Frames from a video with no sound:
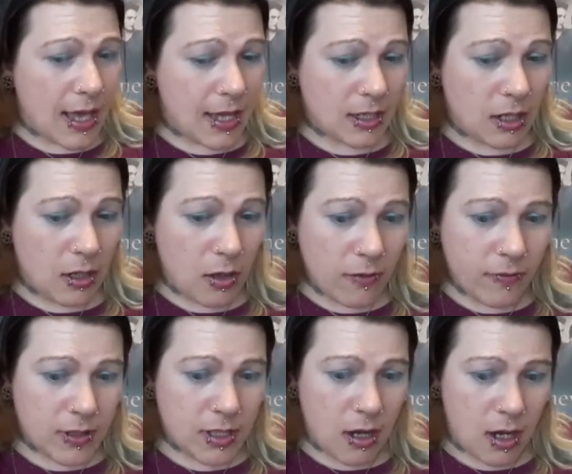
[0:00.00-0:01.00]
And a lot of
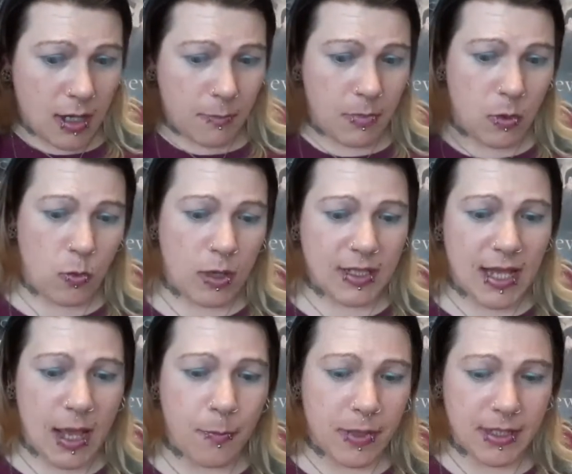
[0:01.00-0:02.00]
the time, what's
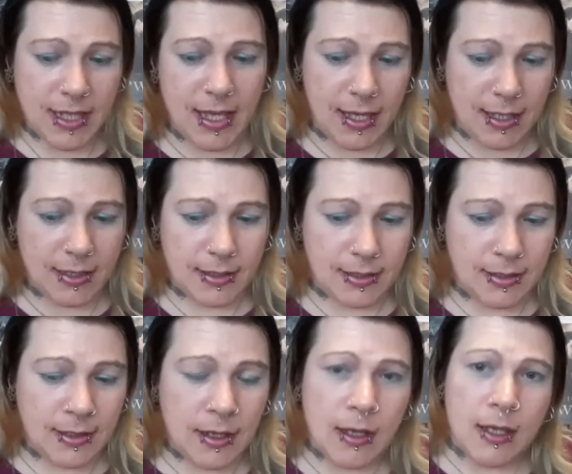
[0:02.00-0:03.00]
happened
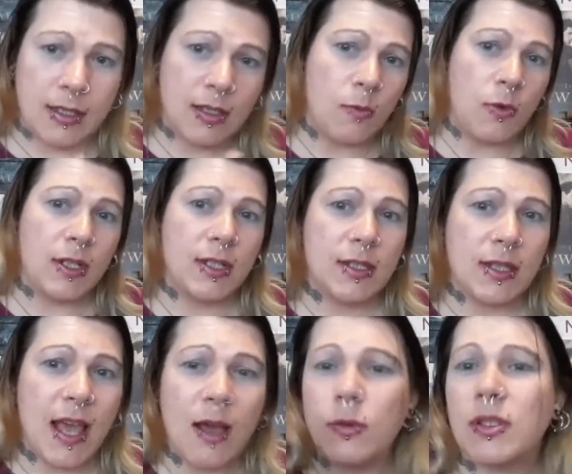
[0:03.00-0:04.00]
is someone
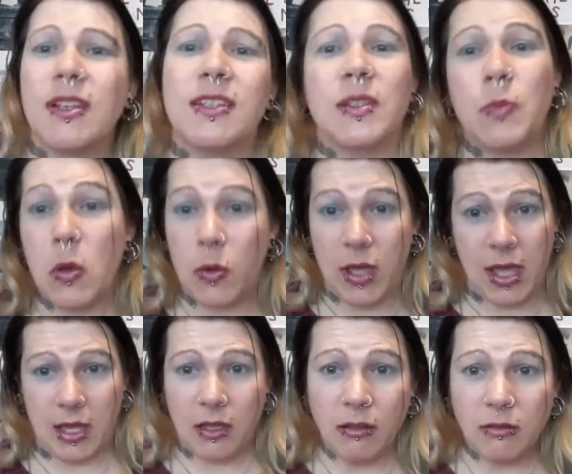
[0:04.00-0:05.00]
is outside
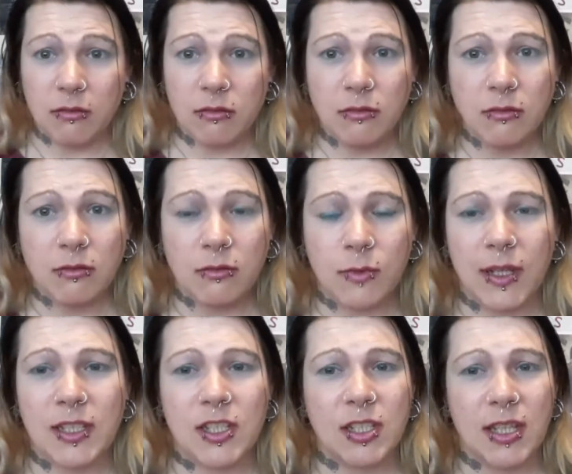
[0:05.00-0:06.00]
smoking,
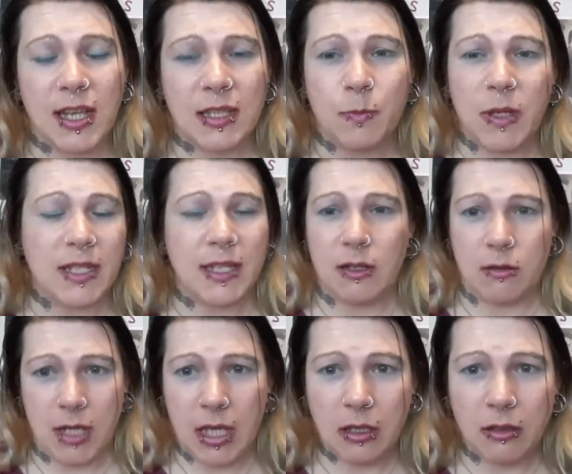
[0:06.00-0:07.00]
which is bloody
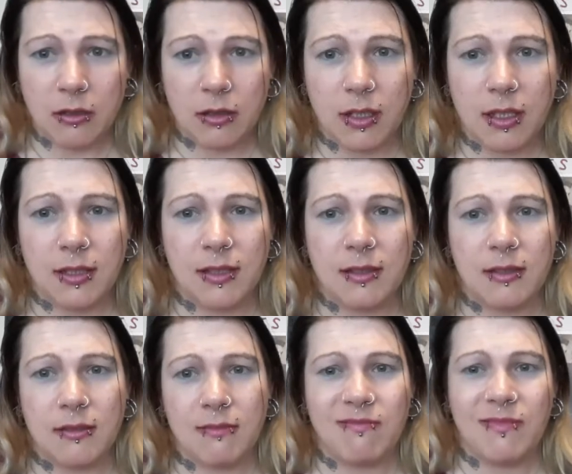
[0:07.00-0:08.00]
annoying,
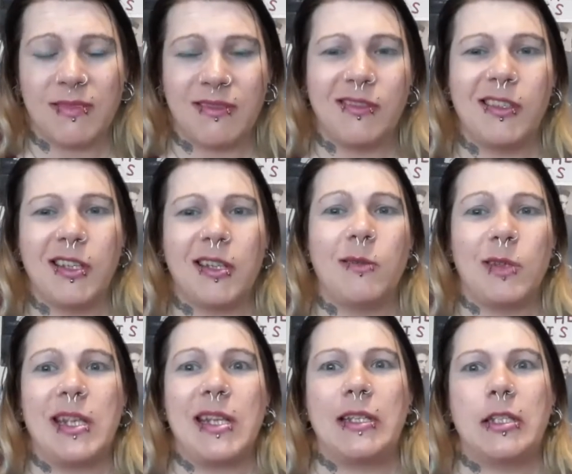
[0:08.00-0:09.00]
because you
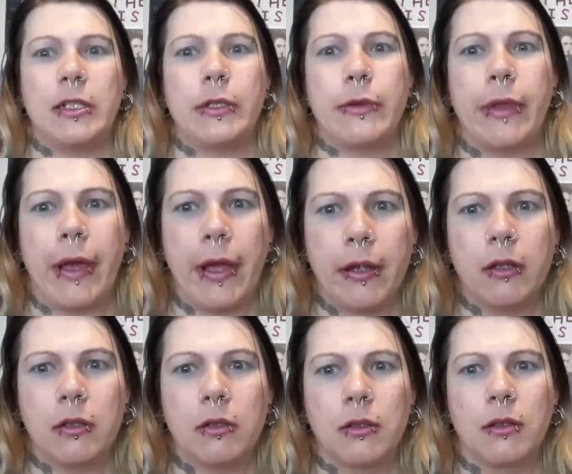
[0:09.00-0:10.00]
don't need to do that,
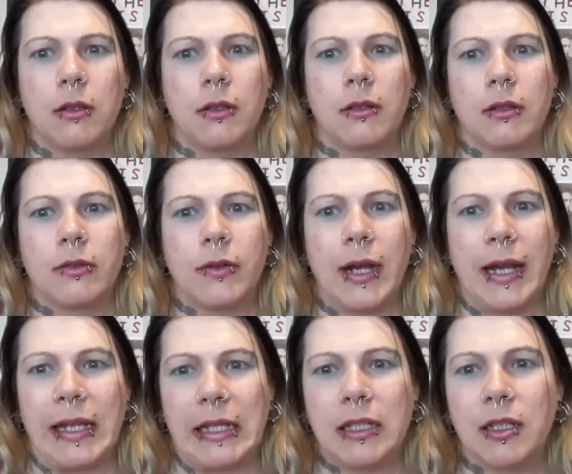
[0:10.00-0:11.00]

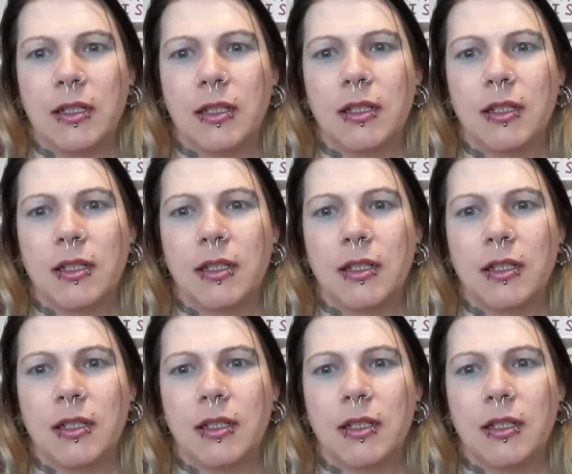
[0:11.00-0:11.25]
right?